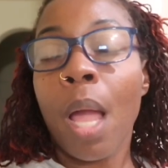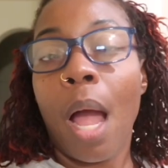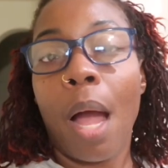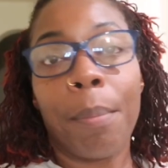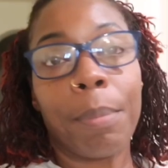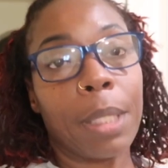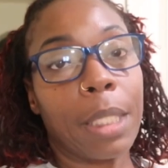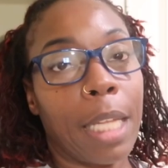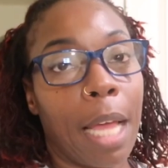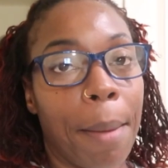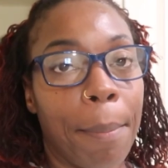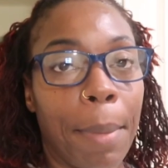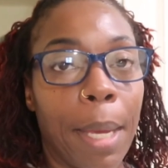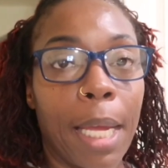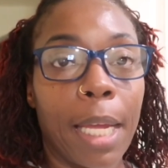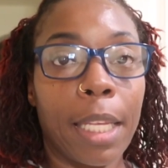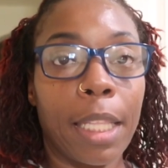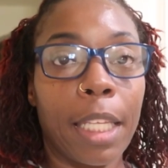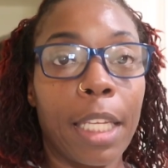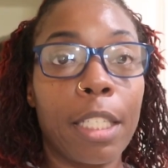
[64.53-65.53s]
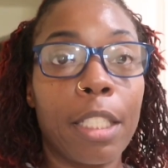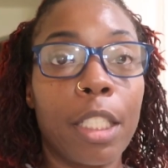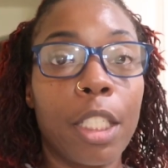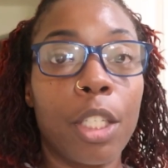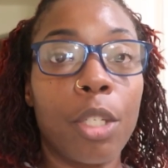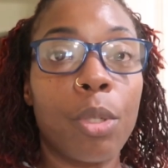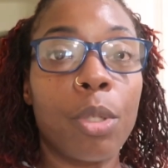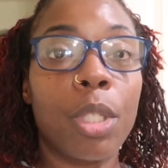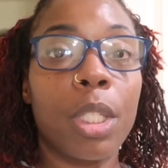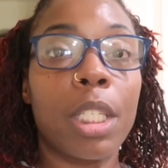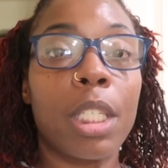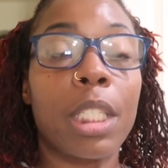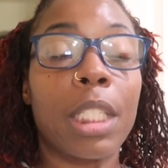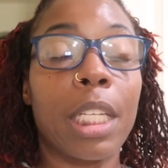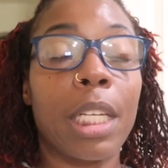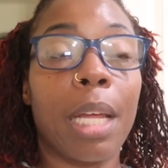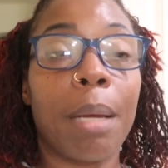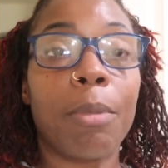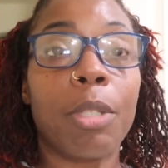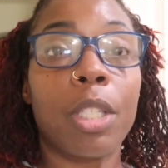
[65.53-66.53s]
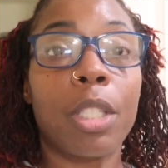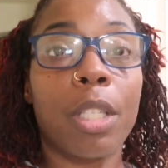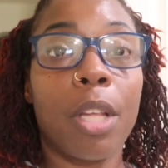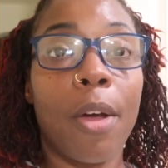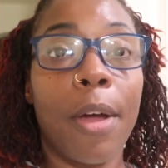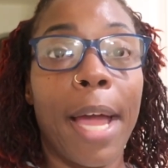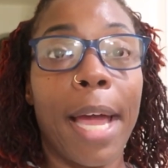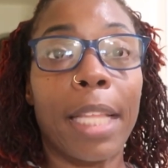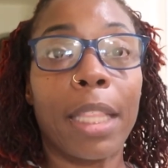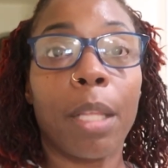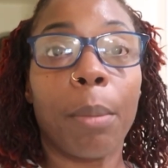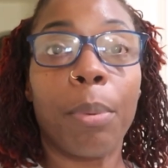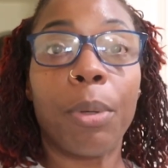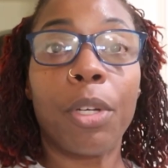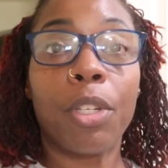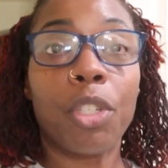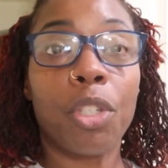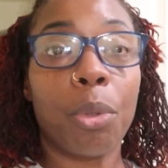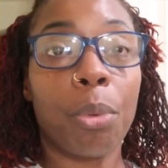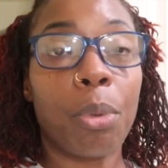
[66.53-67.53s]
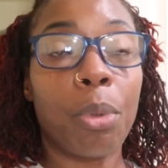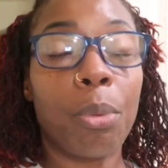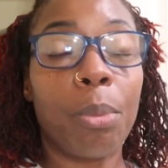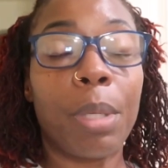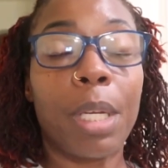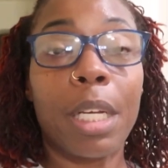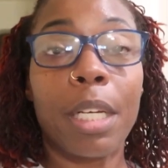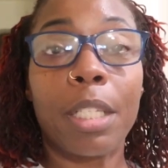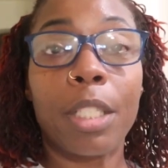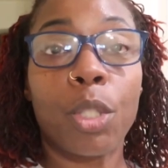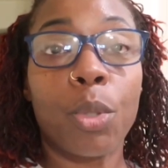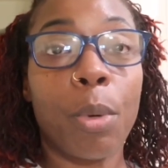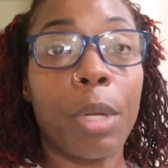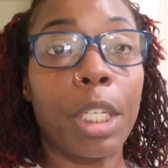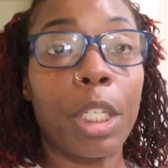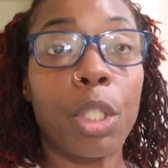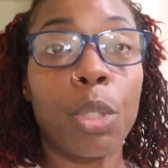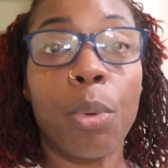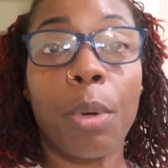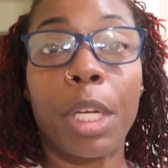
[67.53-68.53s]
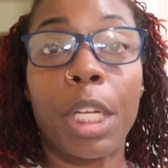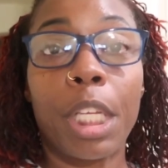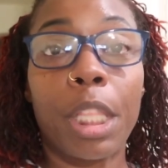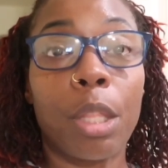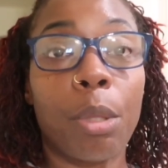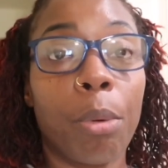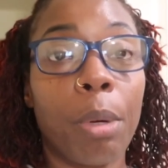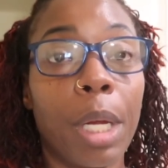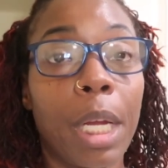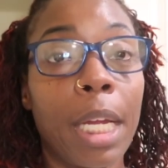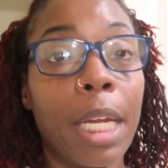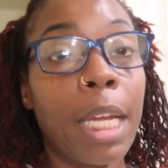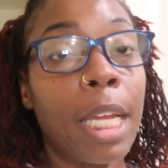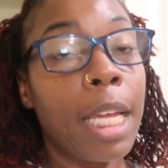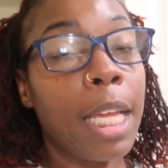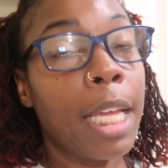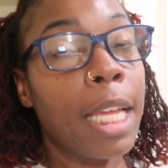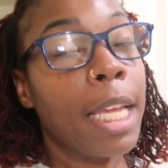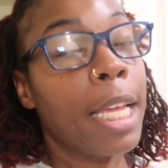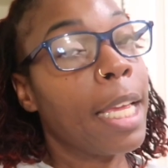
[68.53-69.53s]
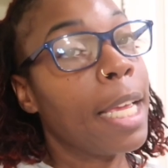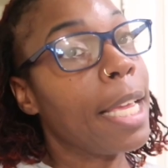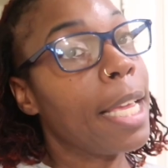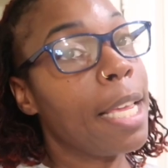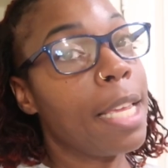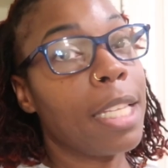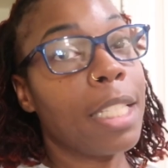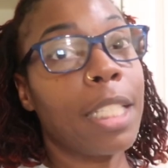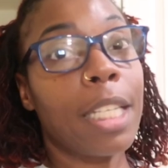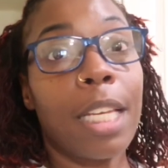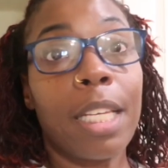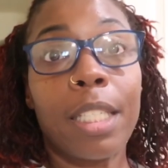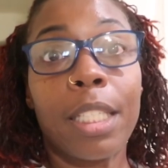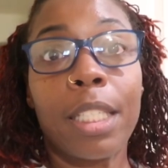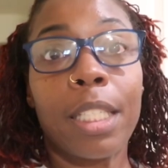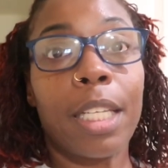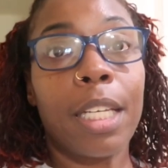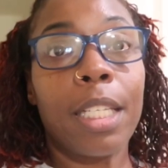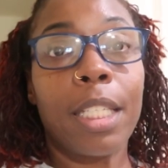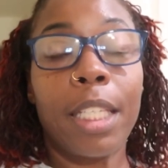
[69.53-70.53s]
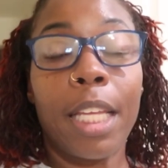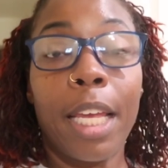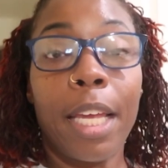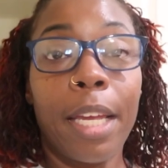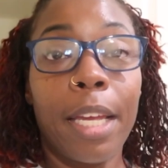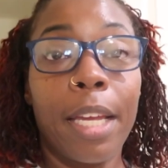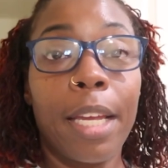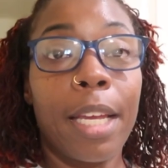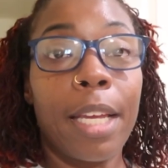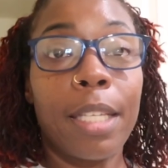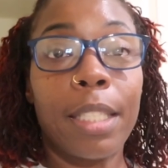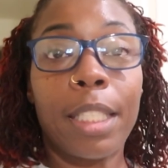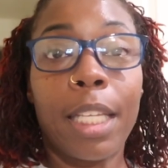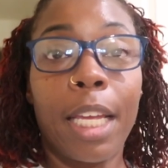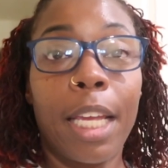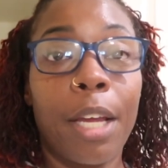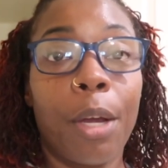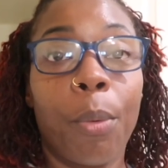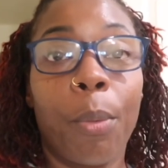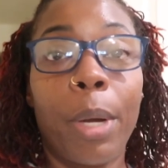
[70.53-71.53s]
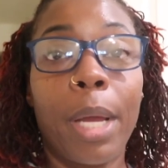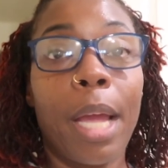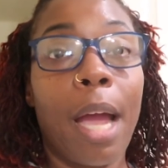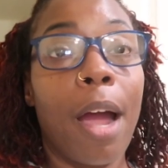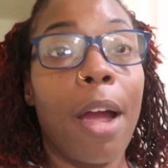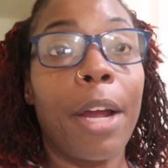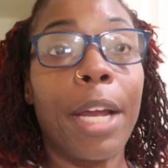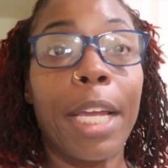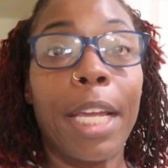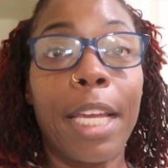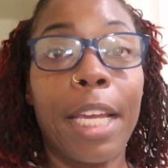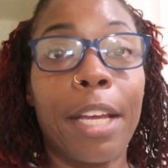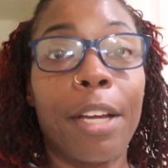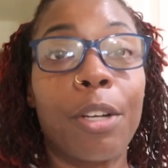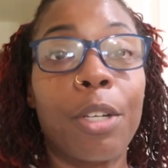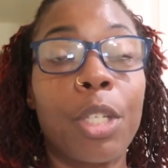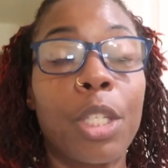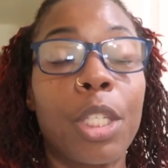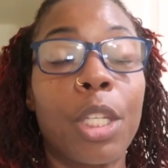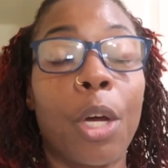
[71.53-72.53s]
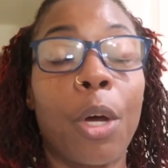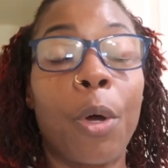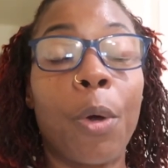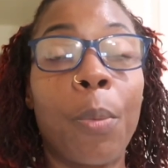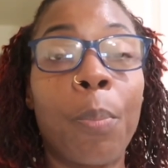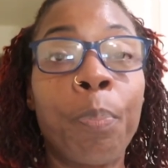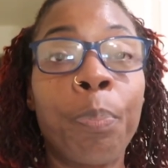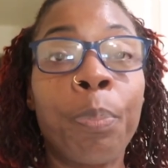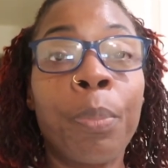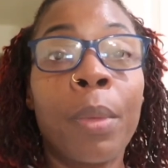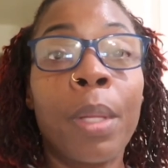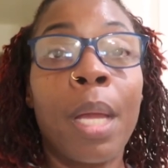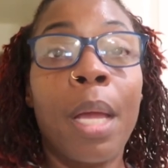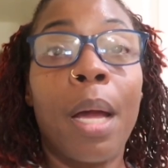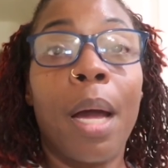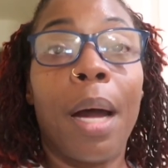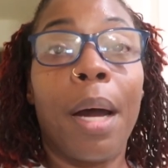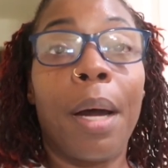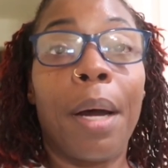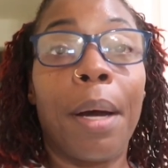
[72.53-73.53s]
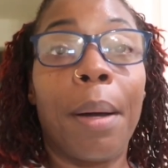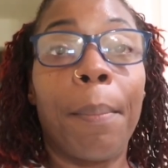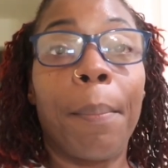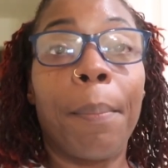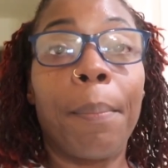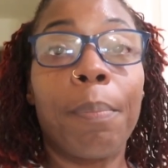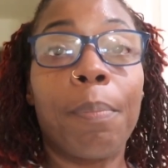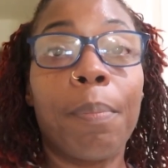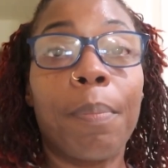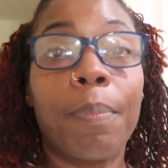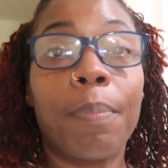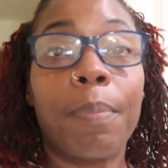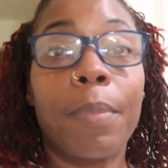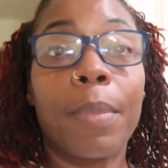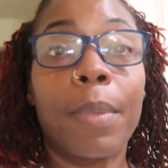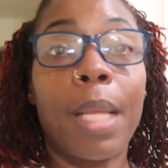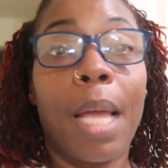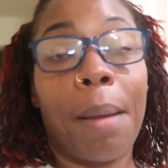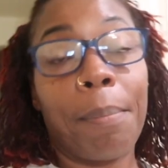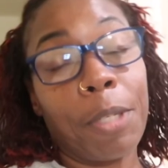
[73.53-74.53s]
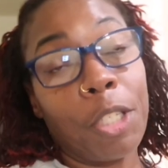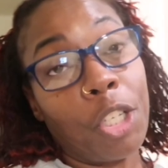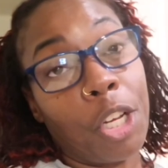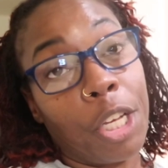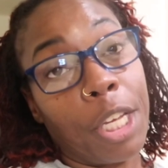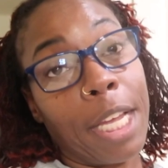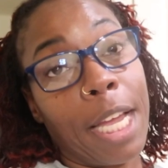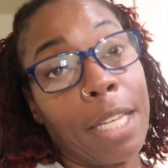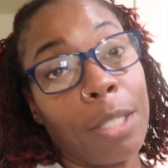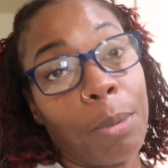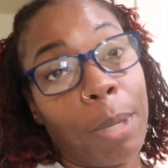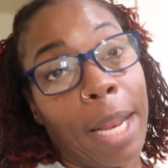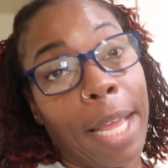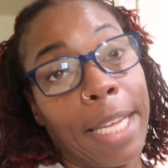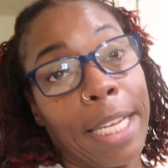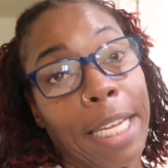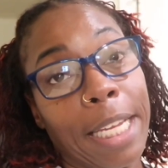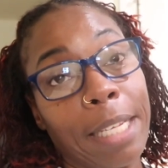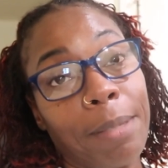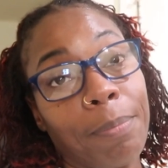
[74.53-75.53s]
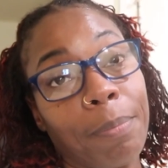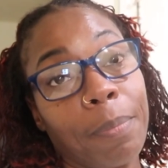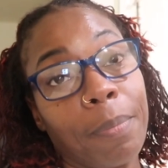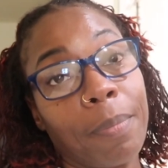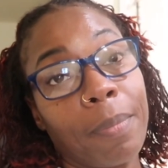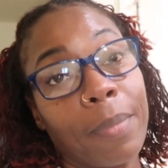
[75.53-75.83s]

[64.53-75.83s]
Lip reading: I'm gonna stop making the excuses, and I'm just gonna have to push through, because 2023 is here, we are here. So I'm gonna show you guys what I eat.